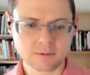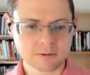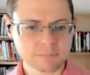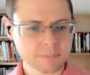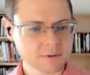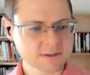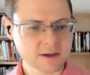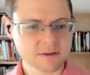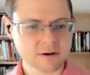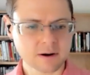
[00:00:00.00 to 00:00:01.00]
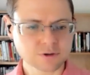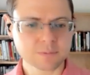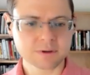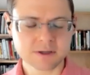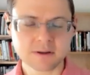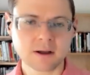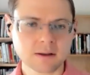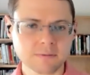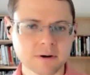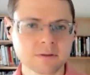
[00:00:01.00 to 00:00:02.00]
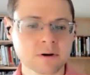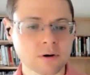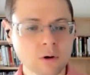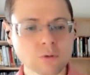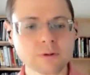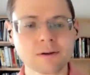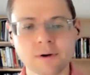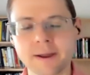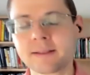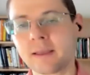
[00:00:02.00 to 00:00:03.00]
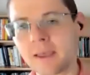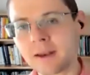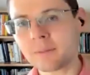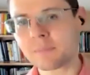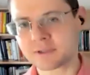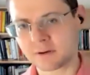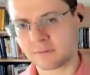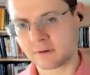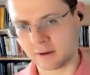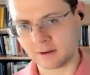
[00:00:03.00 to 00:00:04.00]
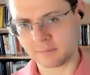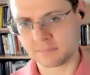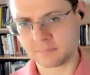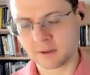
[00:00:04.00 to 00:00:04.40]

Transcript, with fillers: When people say they're 100% confident, they're only right 80% of the time.